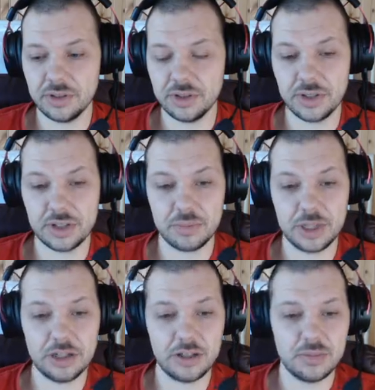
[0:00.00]
then you got to
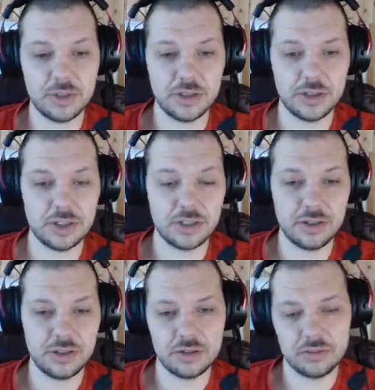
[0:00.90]
pay him, and then you got to
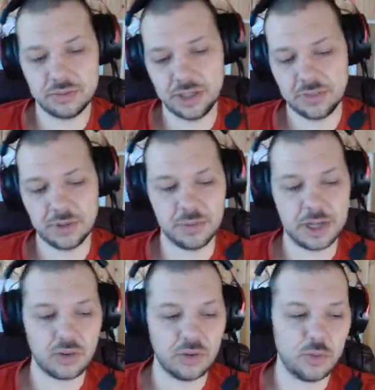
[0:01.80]
you know take him to the
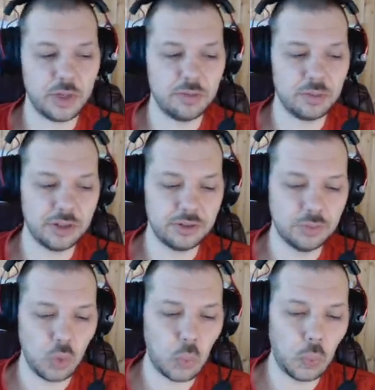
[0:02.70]
back room and give him a little,
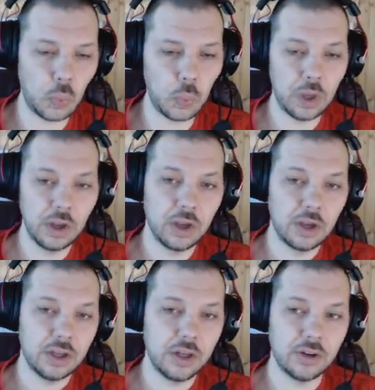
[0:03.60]

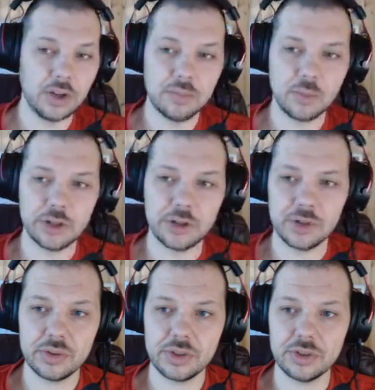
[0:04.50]
you know, give him one of
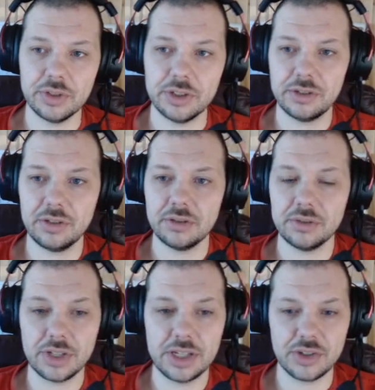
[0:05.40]
those so he you know
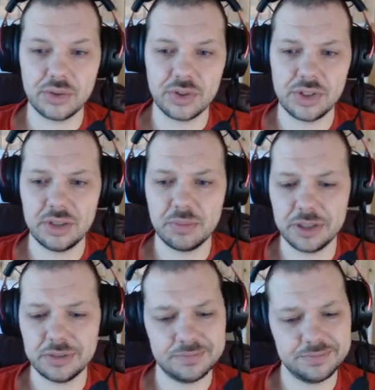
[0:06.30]
stays interested.
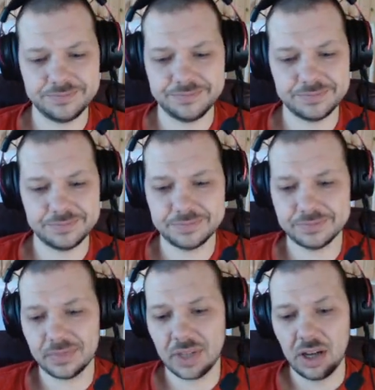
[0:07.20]
But
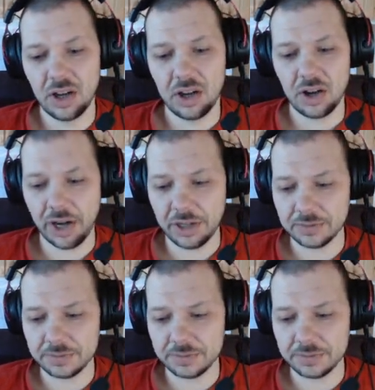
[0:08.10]
all right,